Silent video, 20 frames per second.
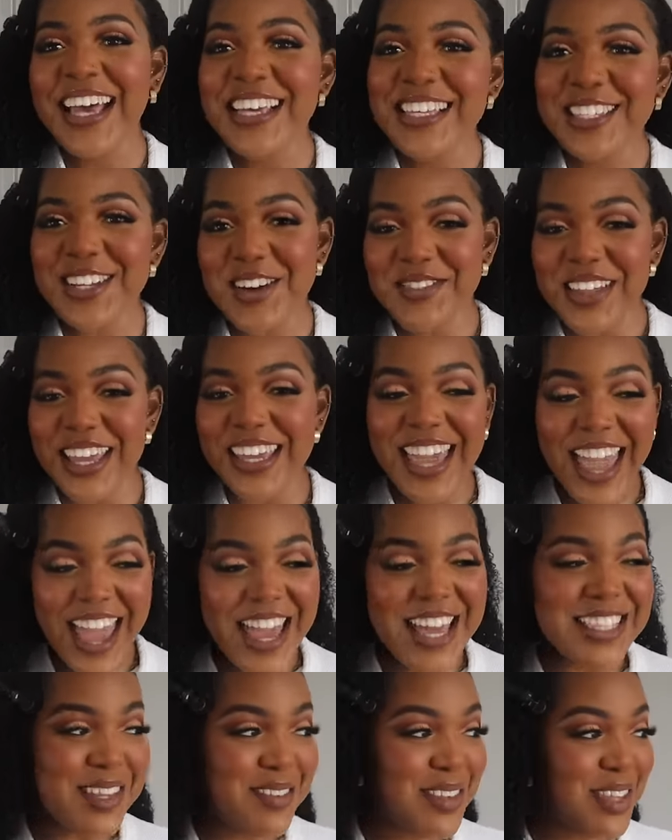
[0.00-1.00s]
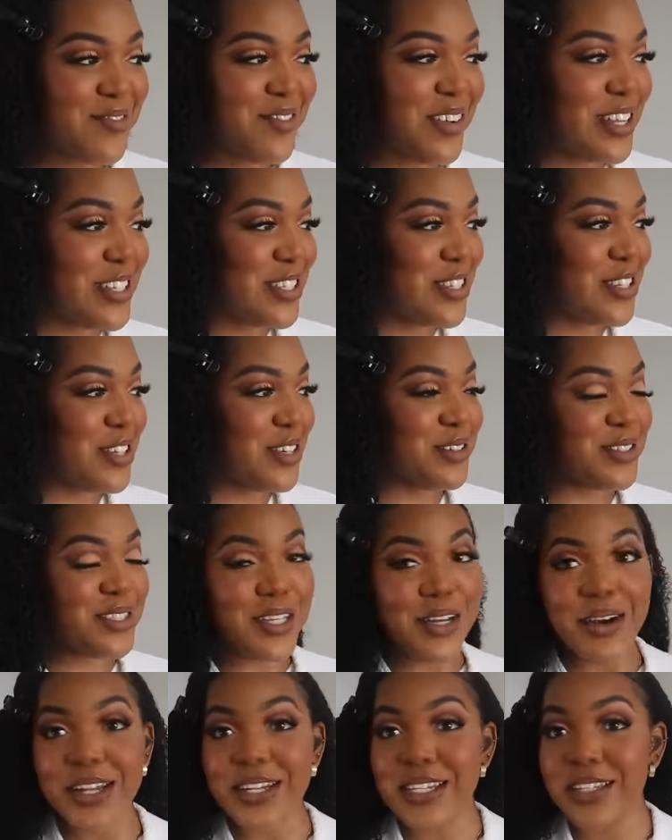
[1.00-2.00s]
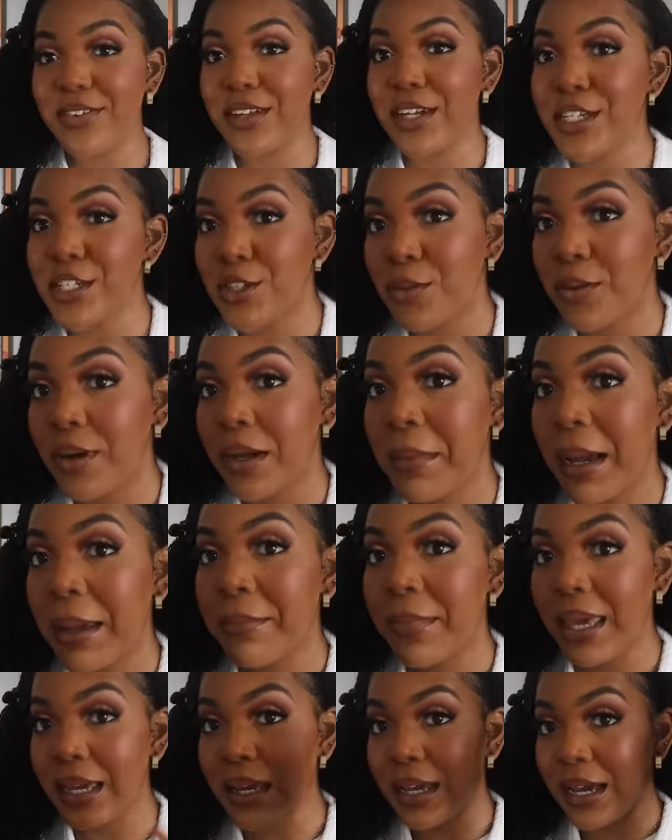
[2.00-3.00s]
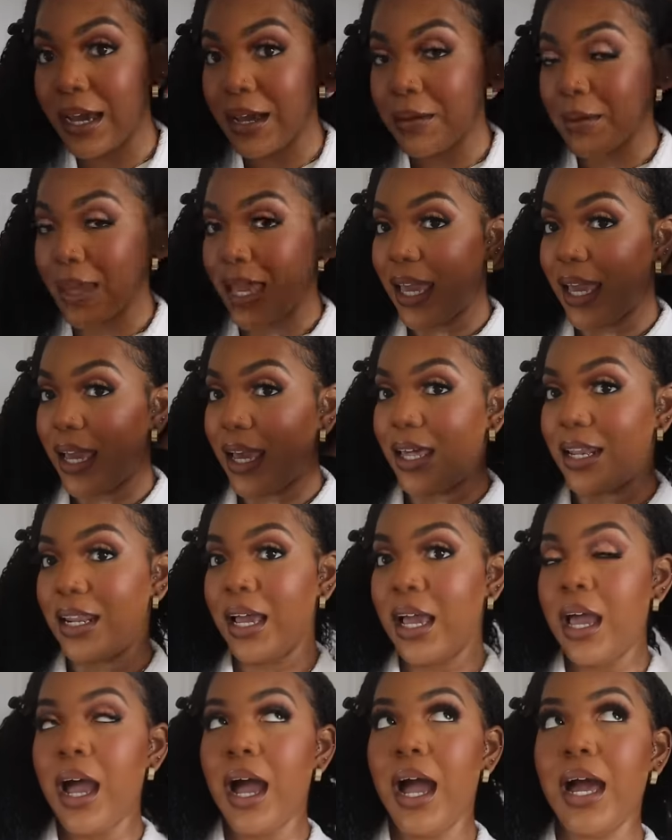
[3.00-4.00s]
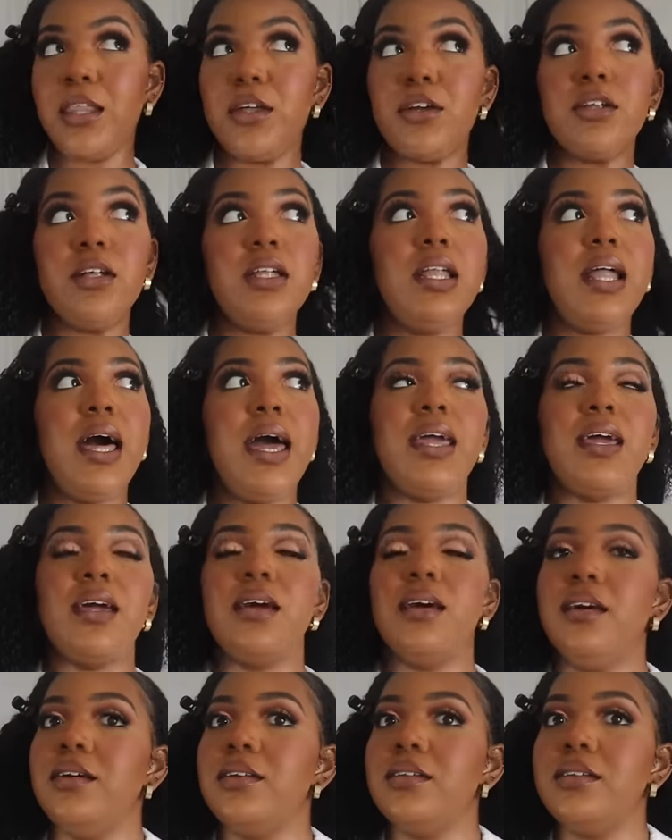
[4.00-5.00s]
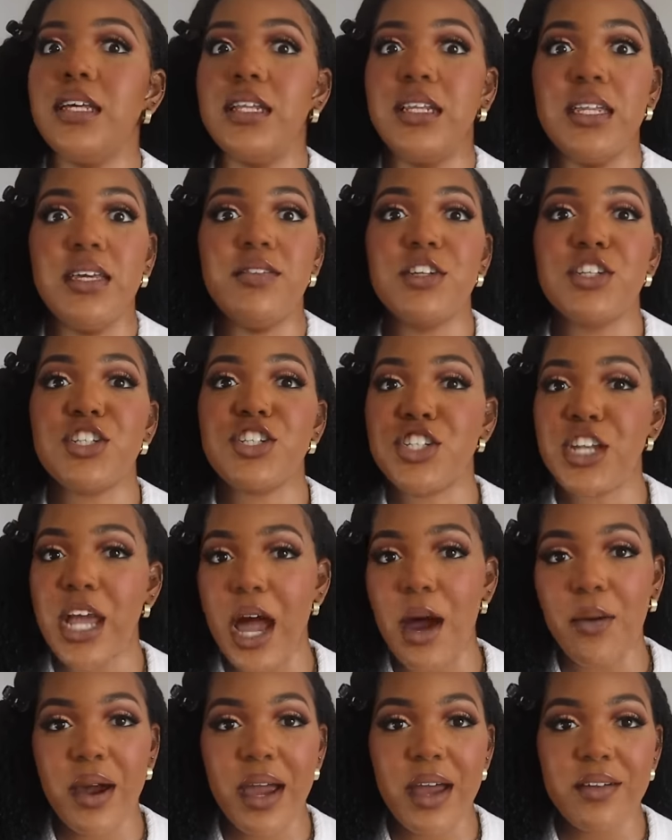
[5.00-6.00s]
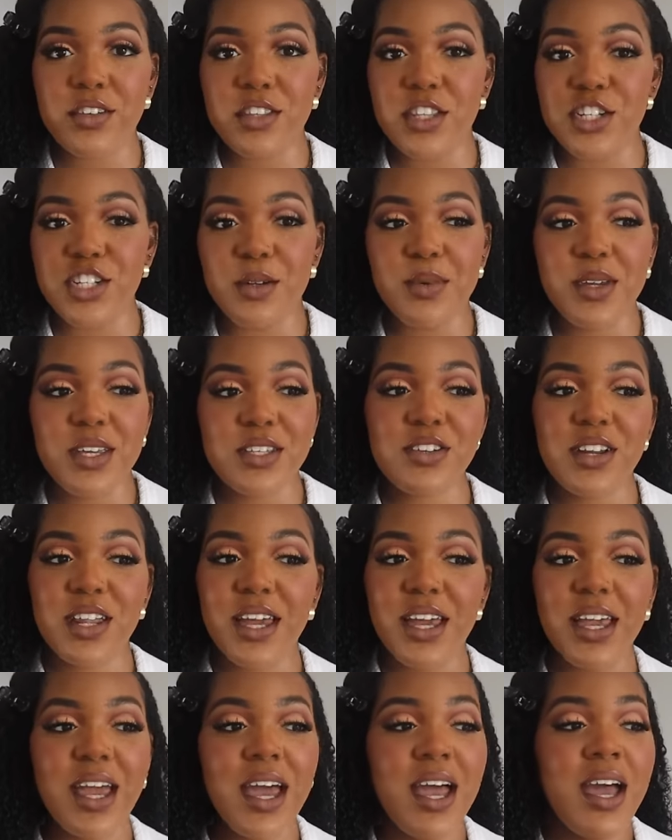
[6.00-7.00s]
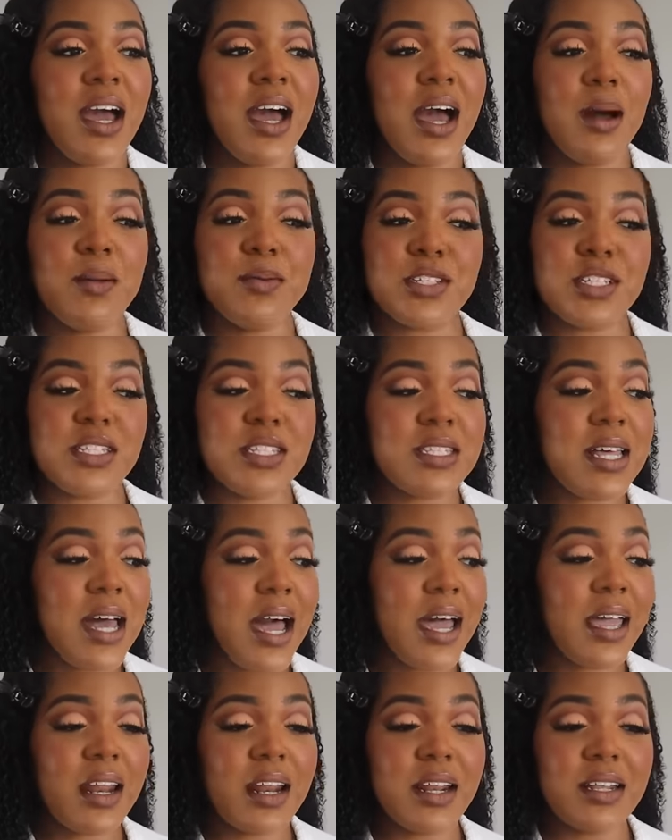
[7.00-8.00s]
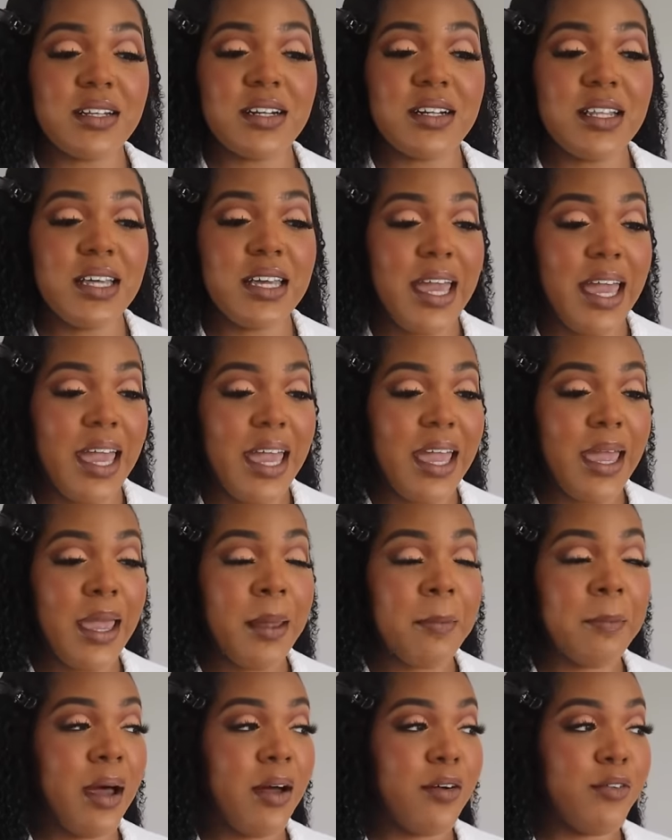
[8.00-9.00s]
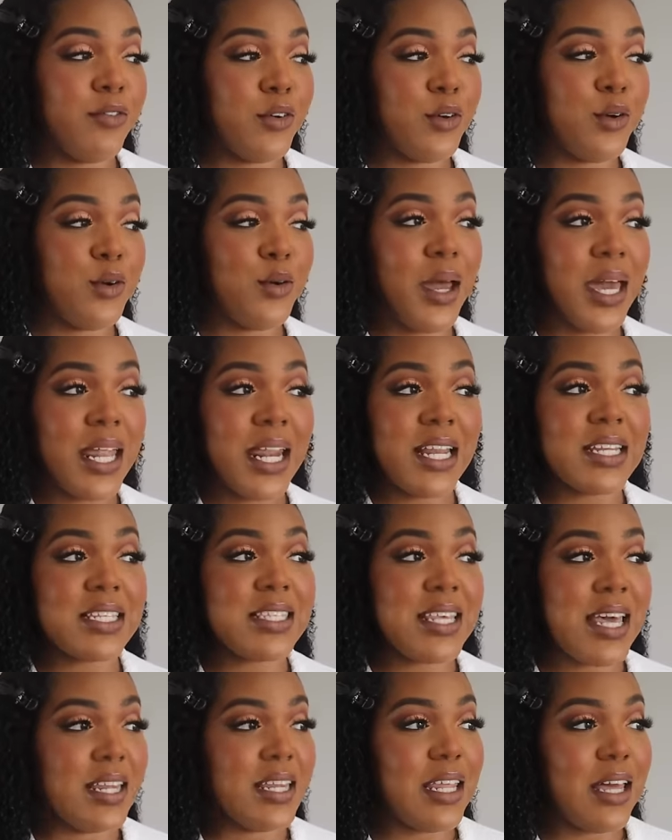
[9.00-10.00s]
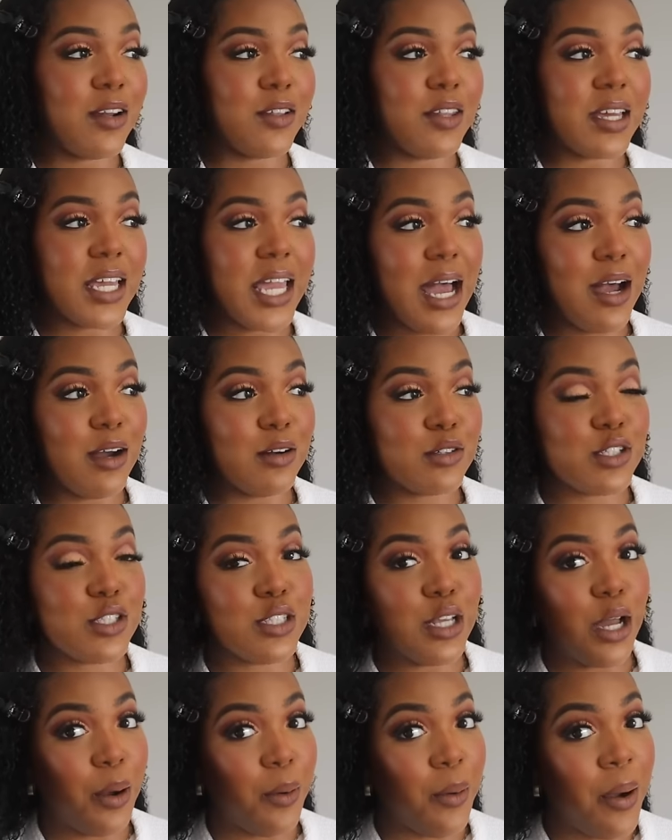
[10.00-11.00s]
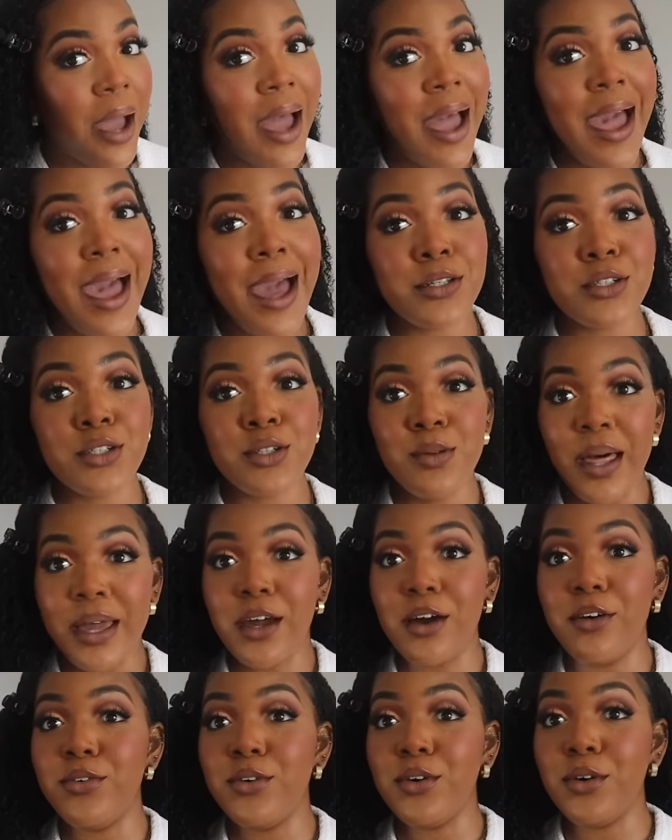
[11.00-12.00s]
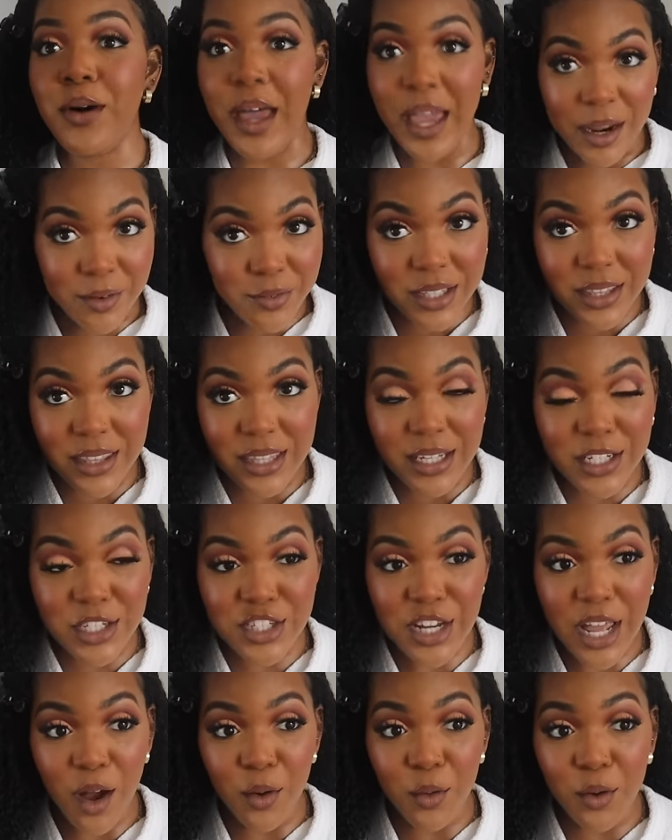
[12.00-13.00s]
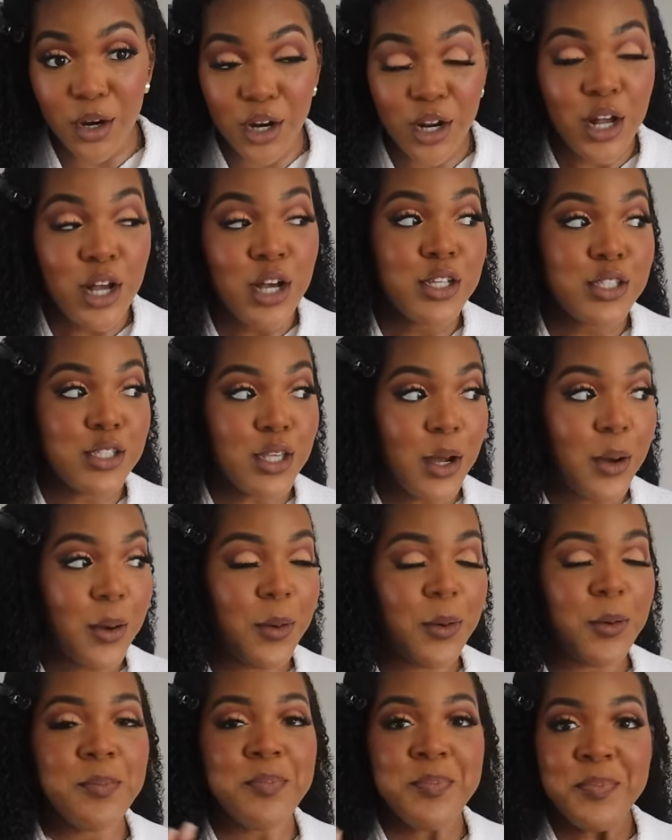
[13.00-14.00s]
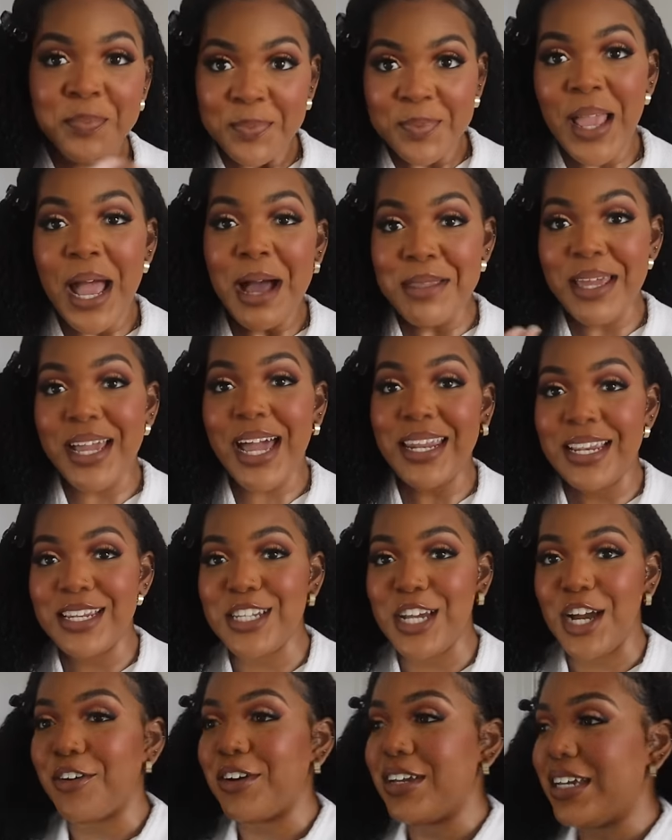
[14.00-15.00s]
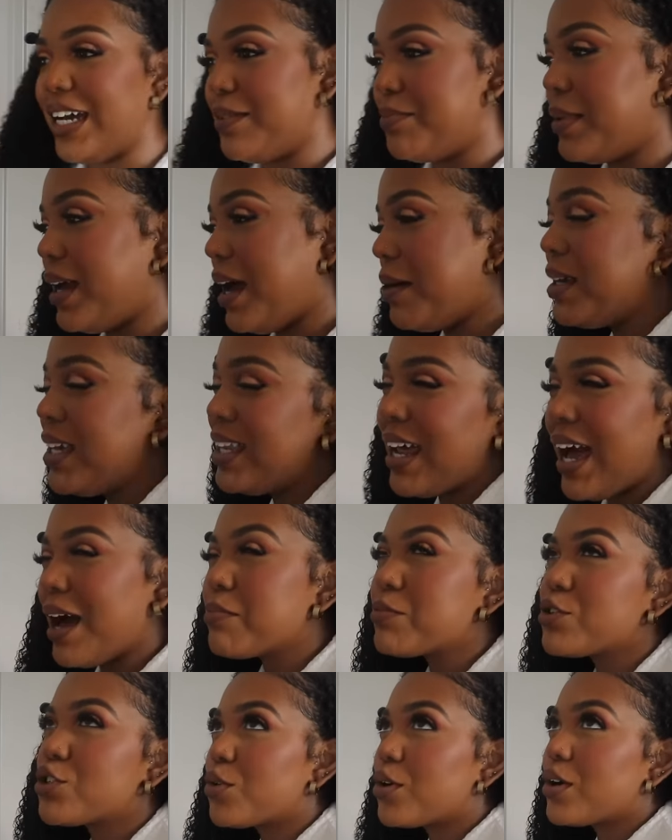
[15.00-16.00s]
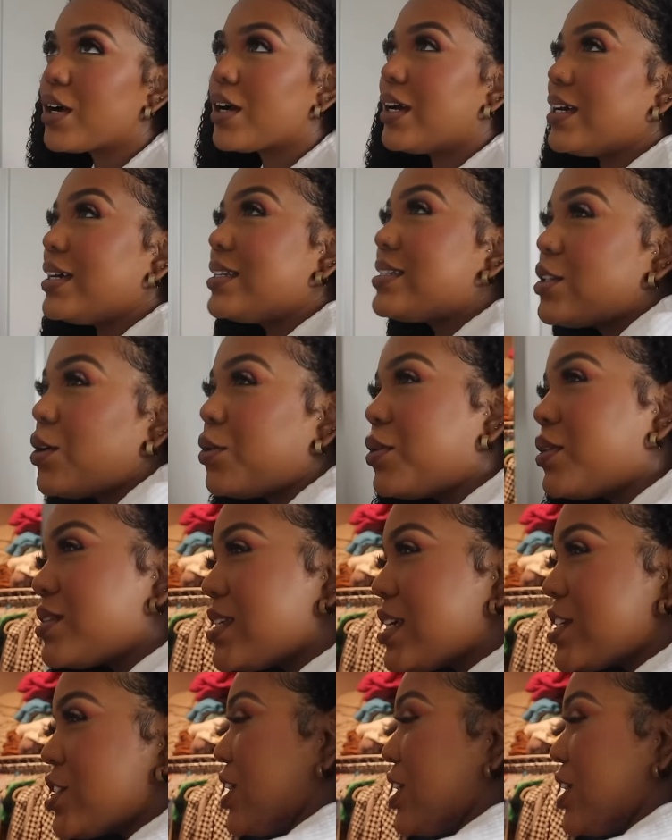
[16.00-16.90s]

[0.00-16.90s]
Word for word: So I'm like, yay, something fun to do. So I just finished doing my makeup, and I literally like didn't even shower after the gym yesterday. I was just tired. I literally ate my food and I just sat down on the couch. So had to do like a full everything shower. So I'm like, I need to hurry up. I mean, I'm sure it's no such